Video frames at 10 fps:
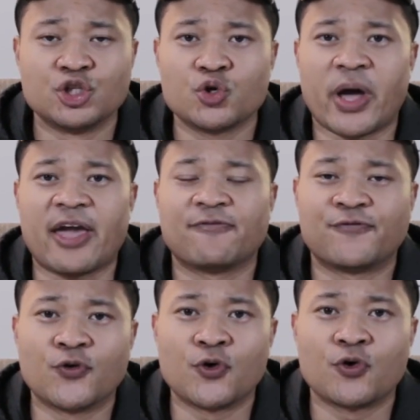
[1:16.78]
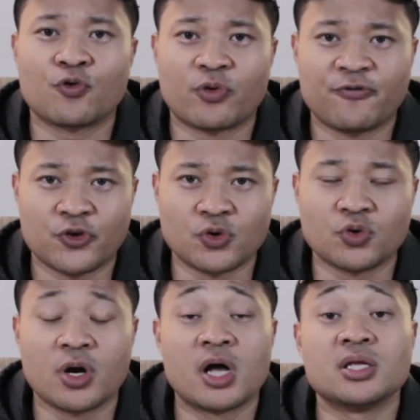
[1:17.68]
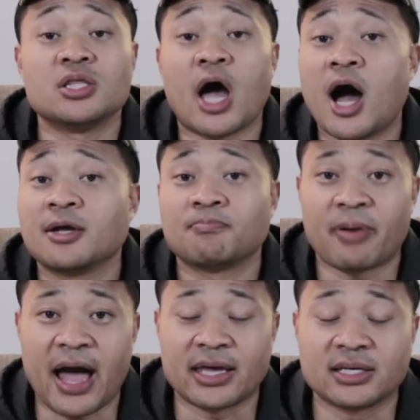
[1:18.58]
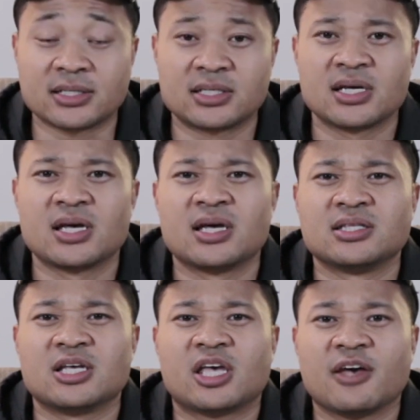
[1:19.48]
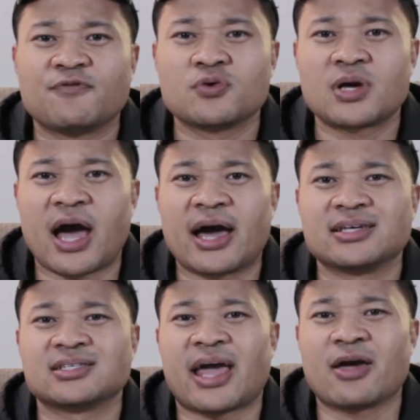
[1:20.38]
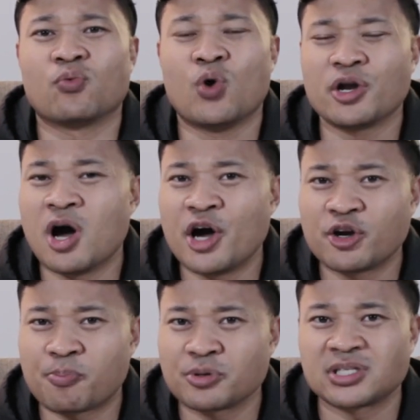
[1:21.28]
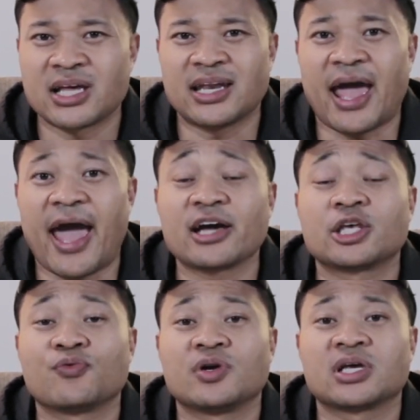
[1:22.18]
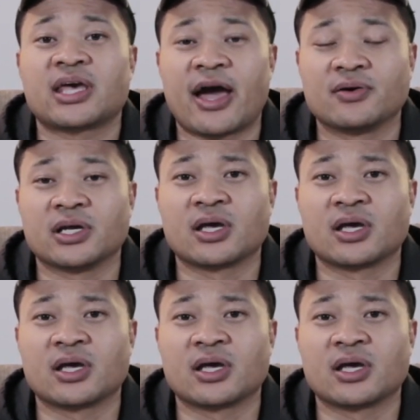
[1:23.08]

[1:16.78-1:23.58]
Do a full review, non-biased, to give you guys a 100% accurate accounting.